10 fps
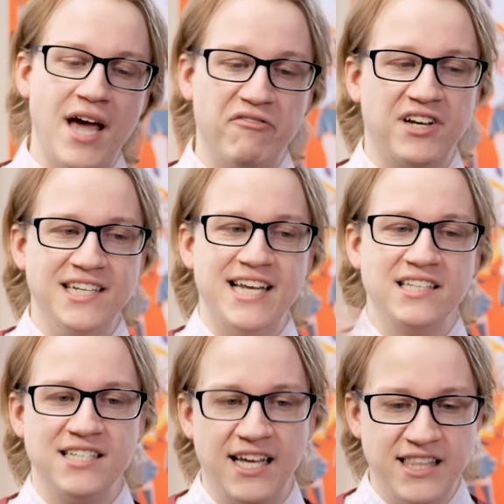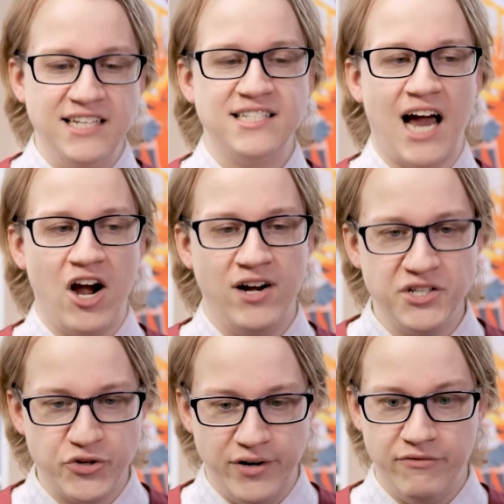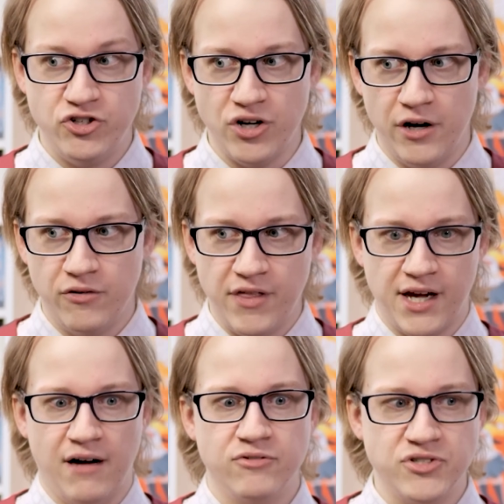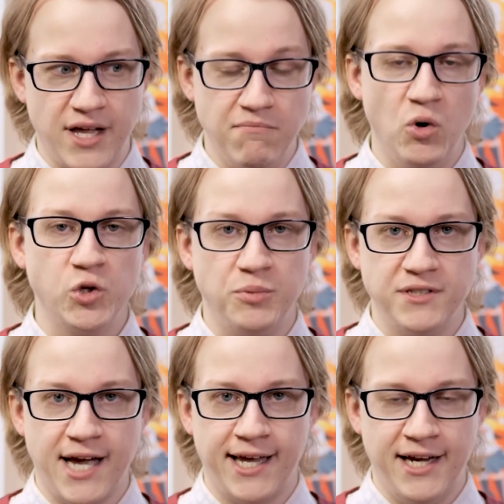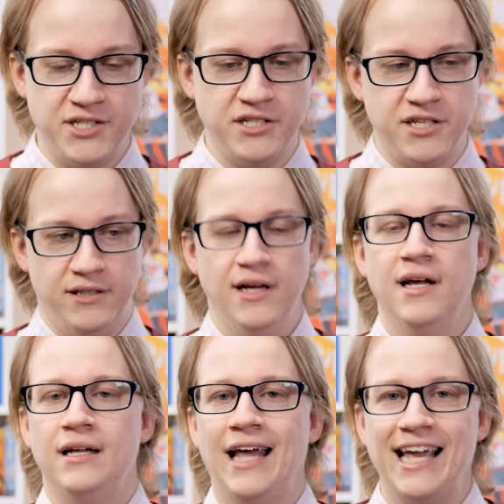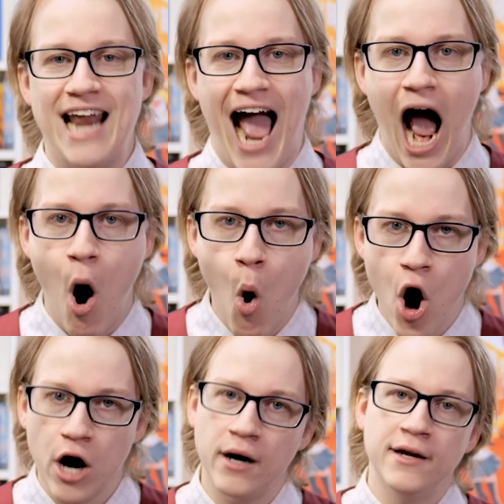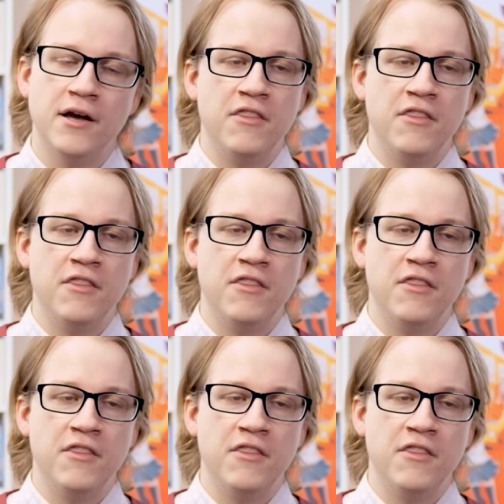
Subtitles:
when you have to condense, like, the entire history of a genre that covers, like, multiple decades into, like, an hour,